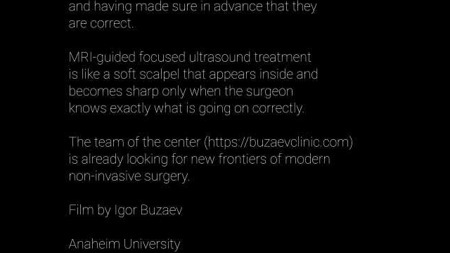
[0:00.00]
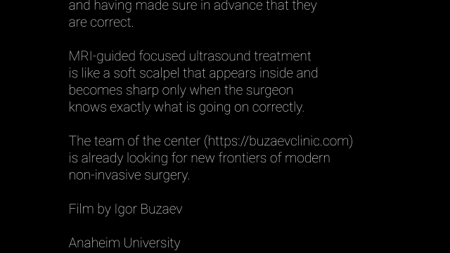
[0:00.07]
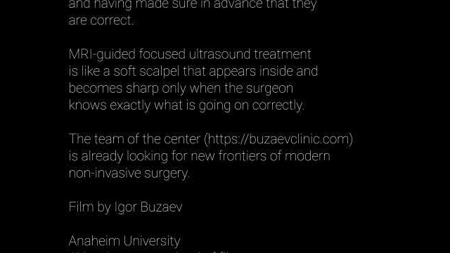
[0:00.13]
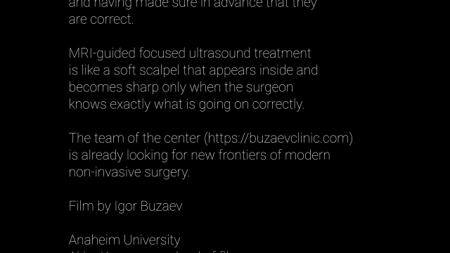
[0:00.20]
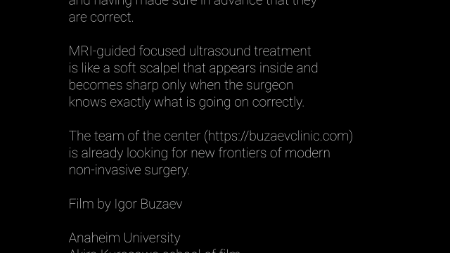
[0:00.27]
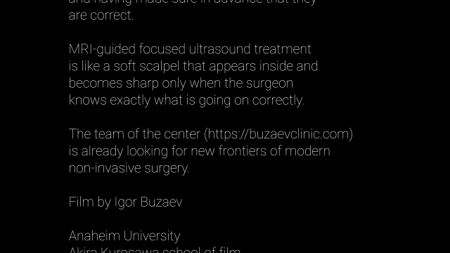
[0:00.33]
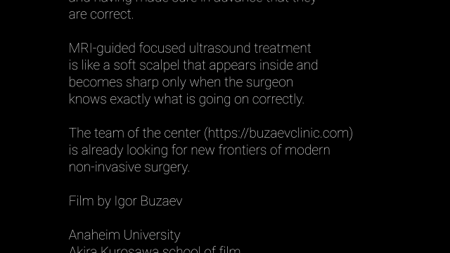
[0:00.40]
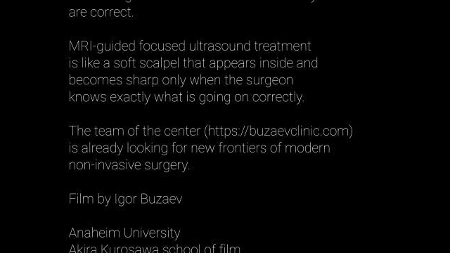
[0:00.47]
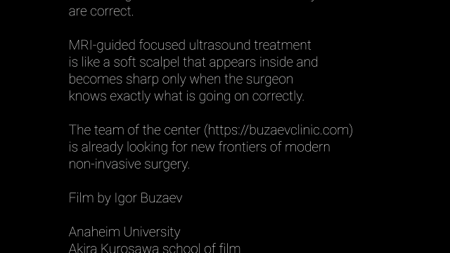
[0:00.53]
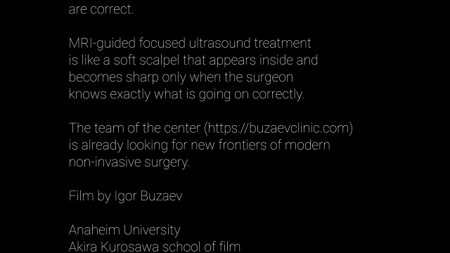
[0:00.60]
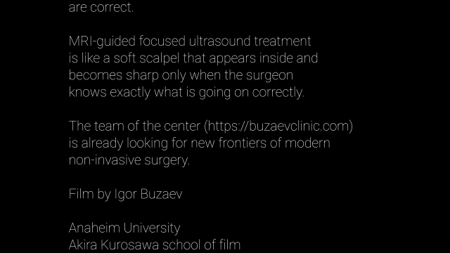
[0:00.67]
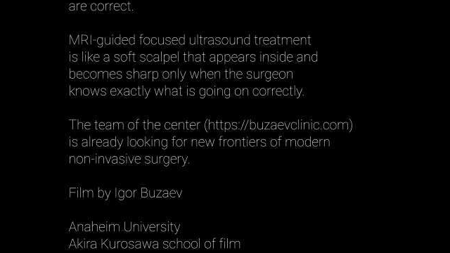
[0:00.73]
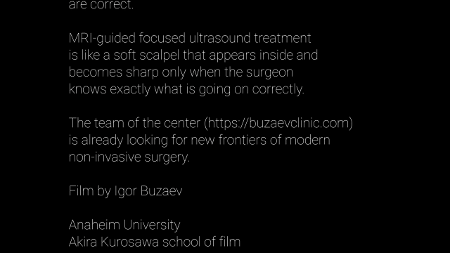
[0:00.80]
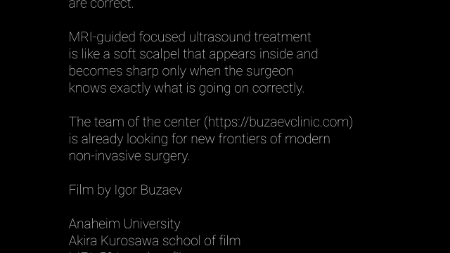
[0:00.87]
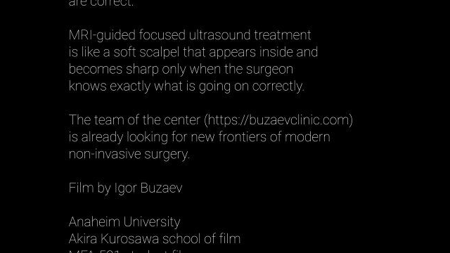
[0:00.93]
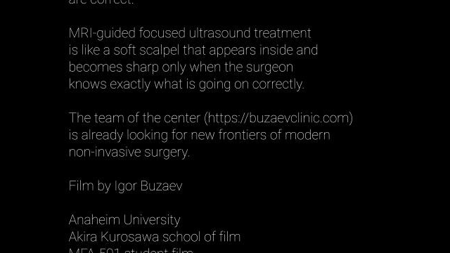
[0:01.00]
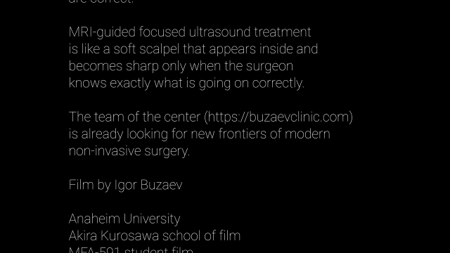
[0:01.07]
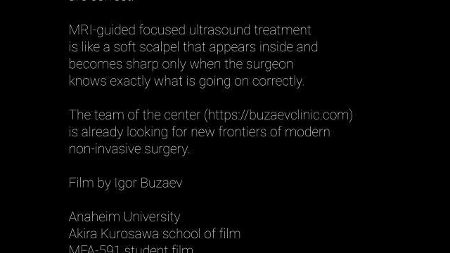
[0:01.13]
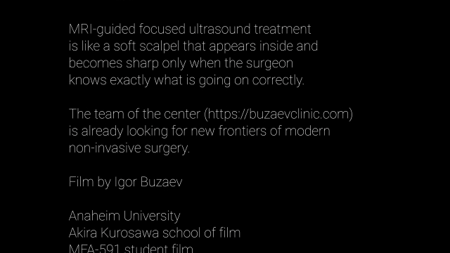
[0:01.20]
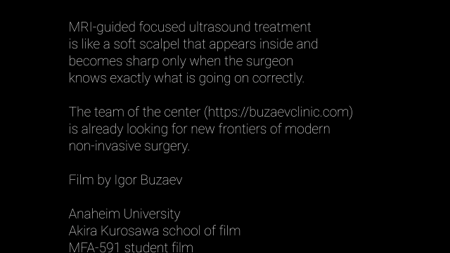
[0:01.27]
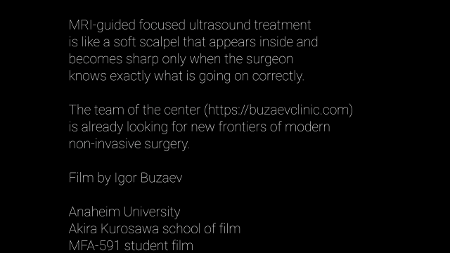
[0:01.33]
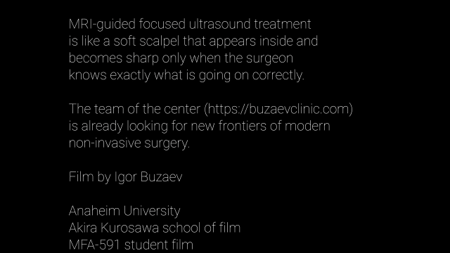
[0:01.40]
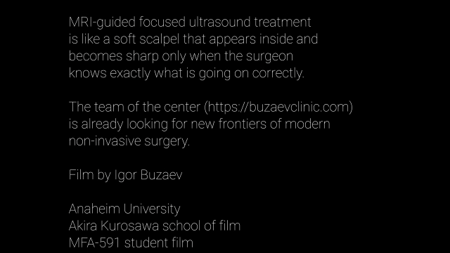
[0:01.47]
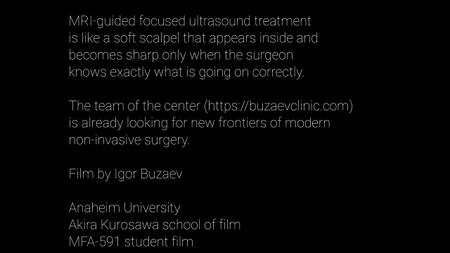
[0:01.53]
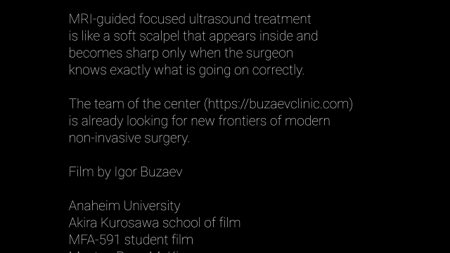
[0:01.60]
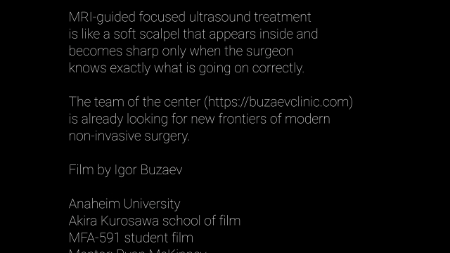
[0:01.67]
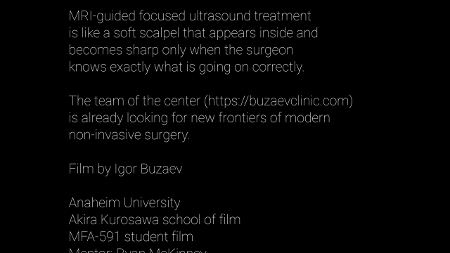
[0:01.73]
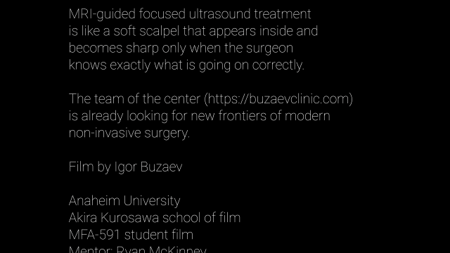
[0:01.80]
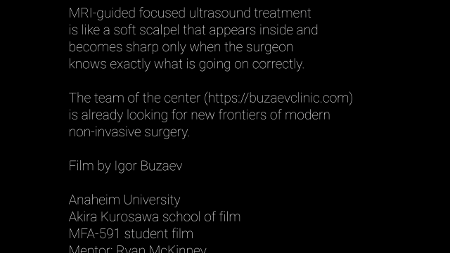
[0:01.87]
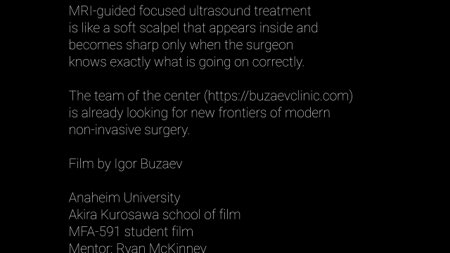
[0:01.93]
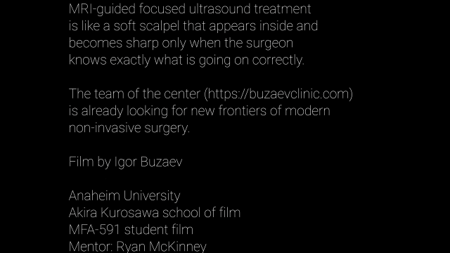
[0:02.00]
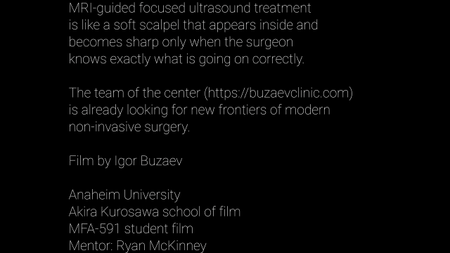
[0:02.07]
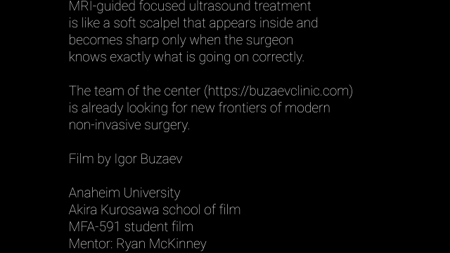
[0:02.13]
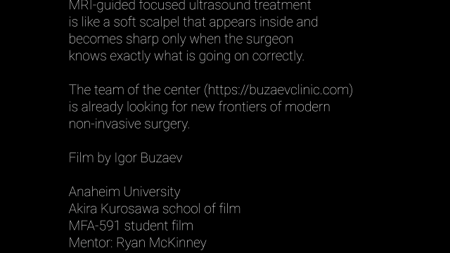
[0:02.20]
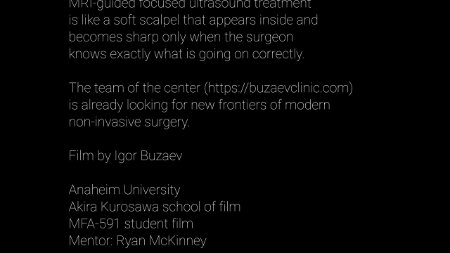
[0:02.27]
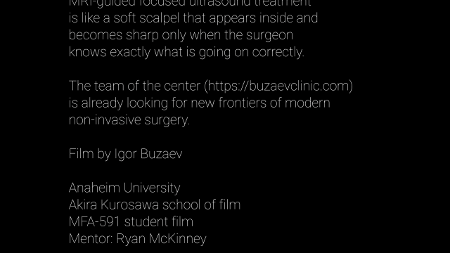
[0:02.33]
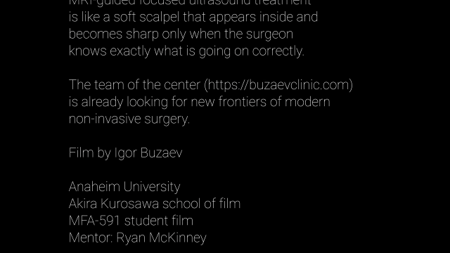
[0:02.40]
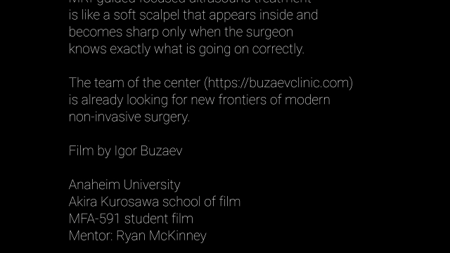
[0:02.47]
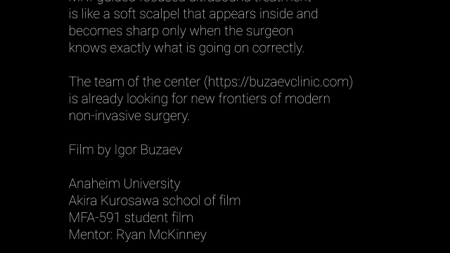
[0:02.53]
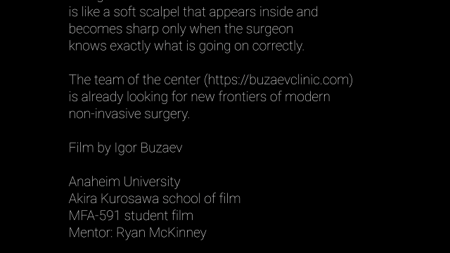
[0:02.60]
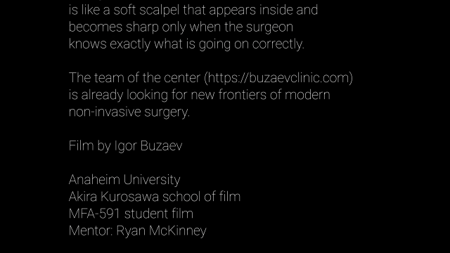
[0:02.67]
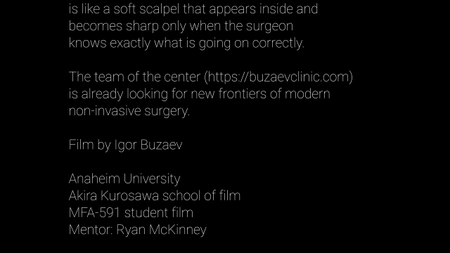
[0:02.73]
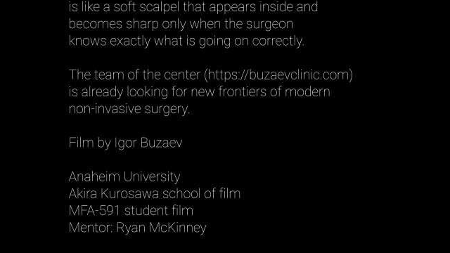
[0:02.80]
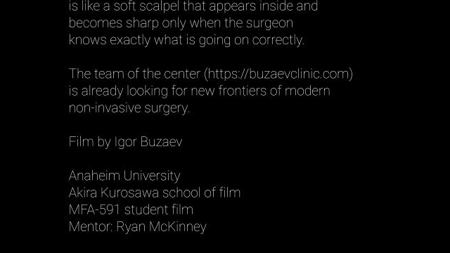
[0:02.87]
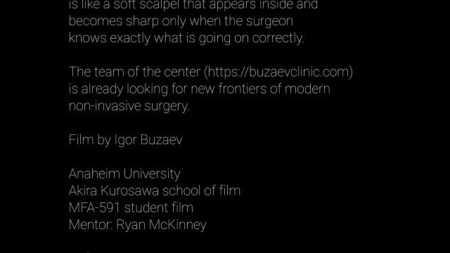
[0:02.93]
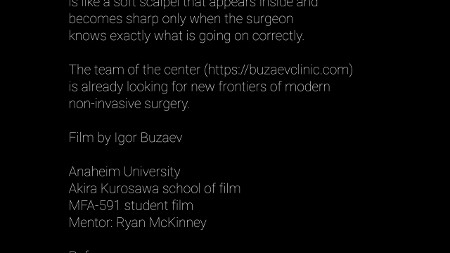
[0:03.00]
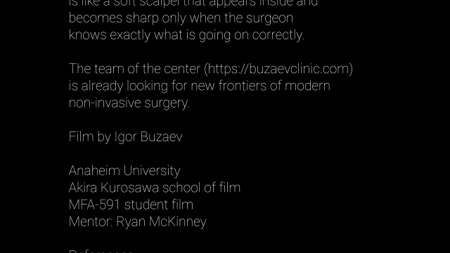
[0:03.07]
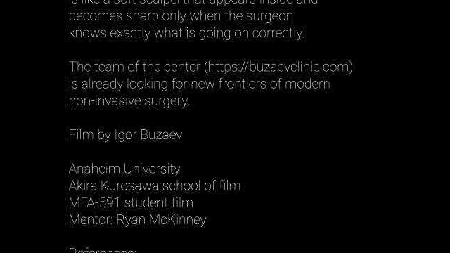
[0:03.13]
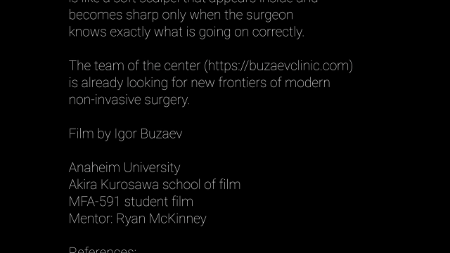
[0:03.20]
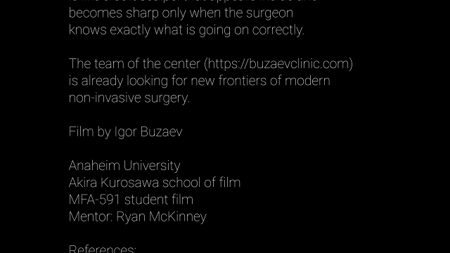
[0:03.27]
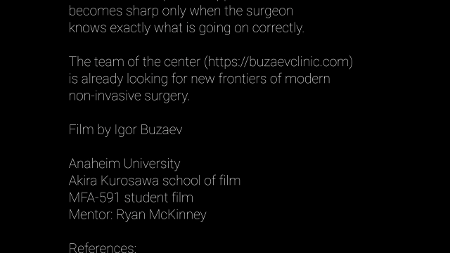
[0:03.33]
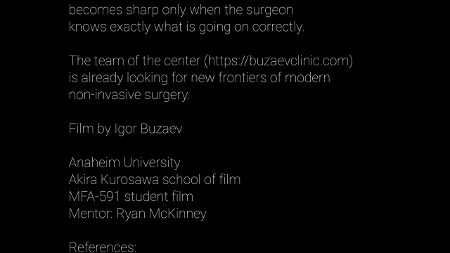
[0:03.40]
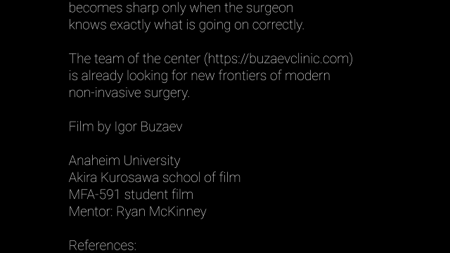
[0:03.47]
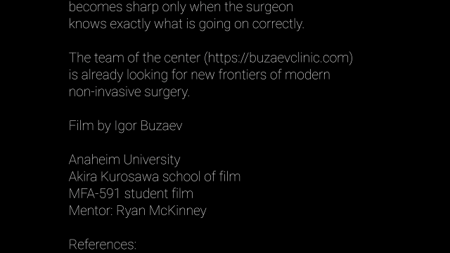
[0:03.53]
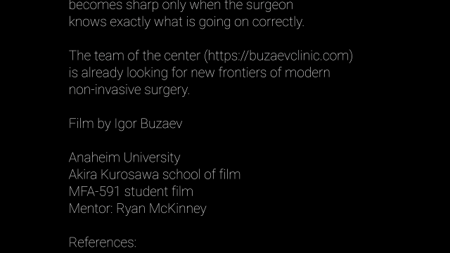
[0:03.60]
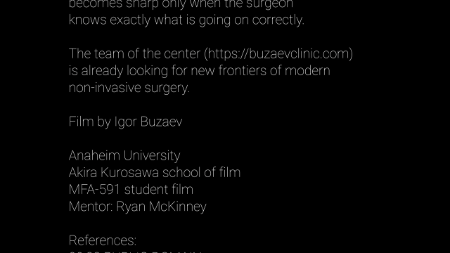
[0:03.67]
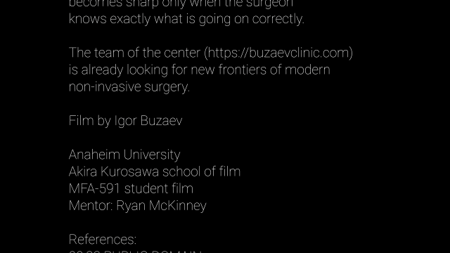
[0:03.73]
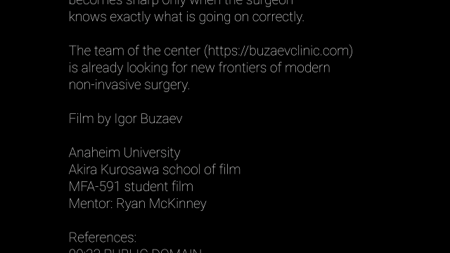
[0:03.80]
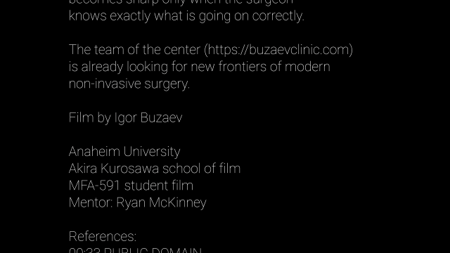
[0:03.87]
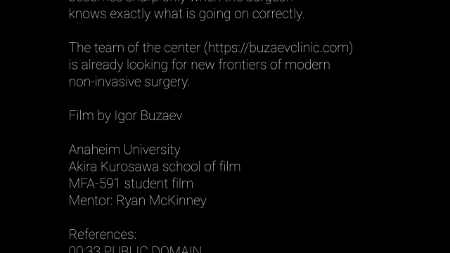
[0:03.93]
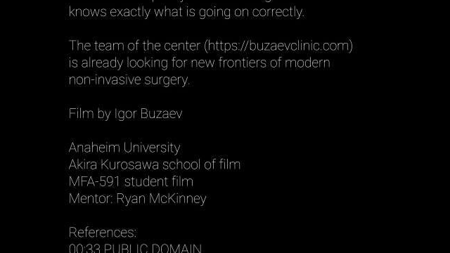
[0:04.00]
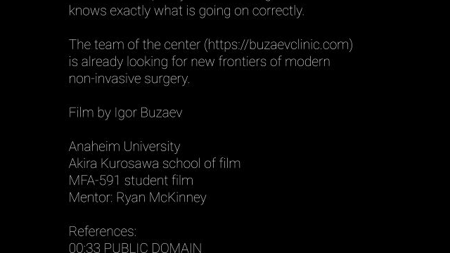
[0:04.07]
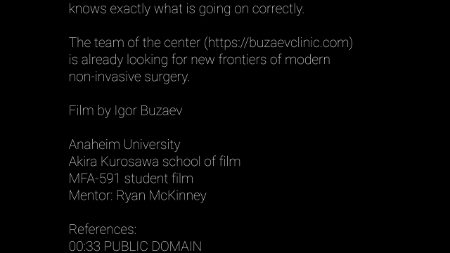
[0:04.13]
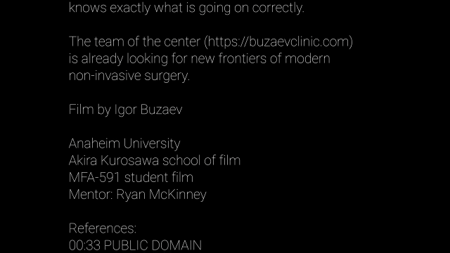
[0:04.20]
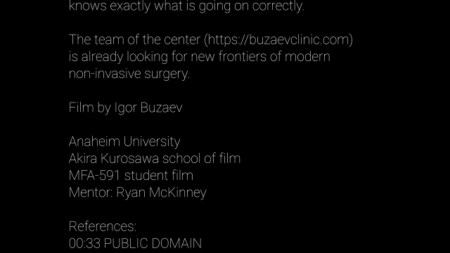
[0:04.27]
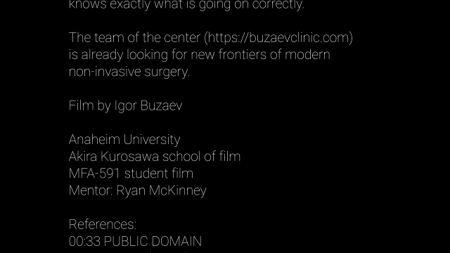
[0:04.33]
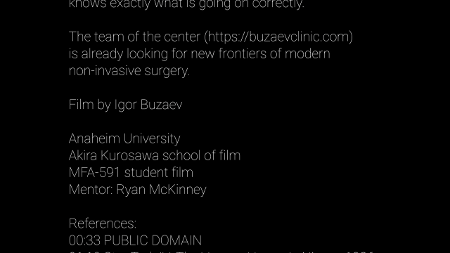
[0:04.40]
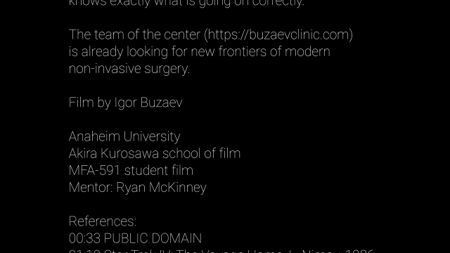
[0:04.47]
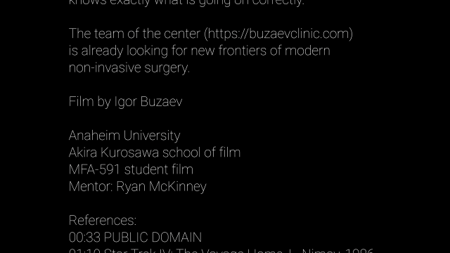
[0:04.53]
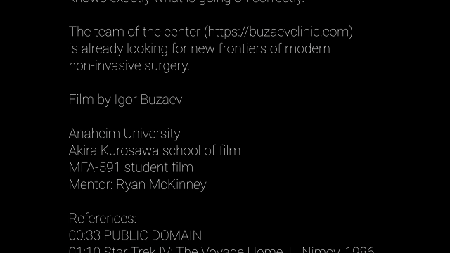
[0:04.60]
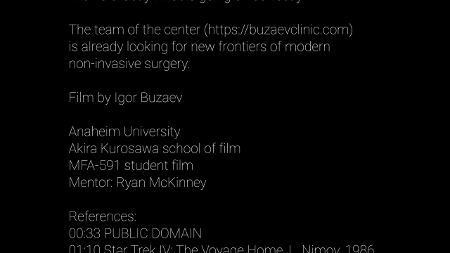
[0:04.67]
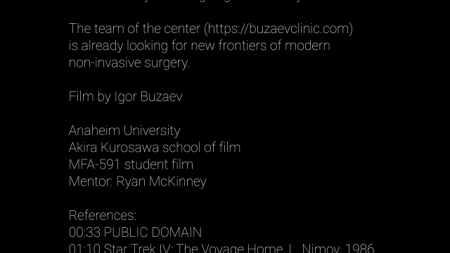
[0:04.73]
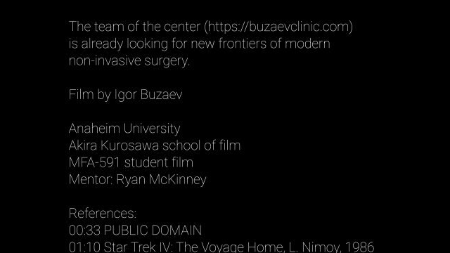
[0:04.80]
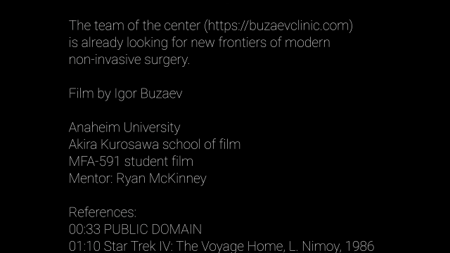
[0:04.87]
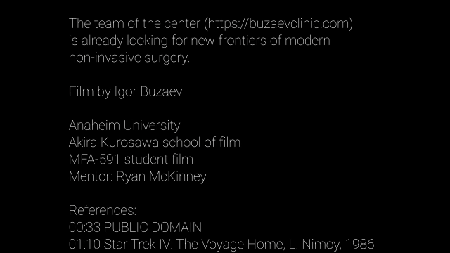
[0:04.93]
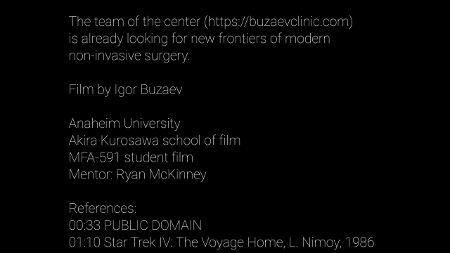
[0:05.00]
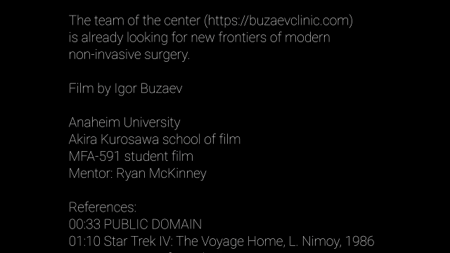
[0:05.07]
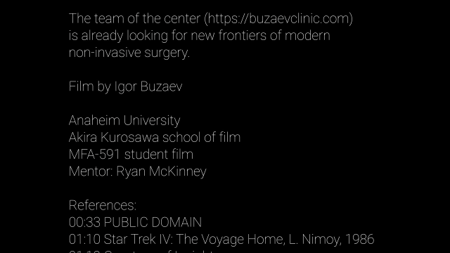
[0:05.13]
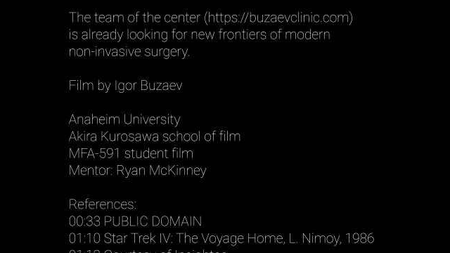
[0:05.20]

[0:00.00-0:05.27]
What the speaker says: No face is visible, so there are no lips to read.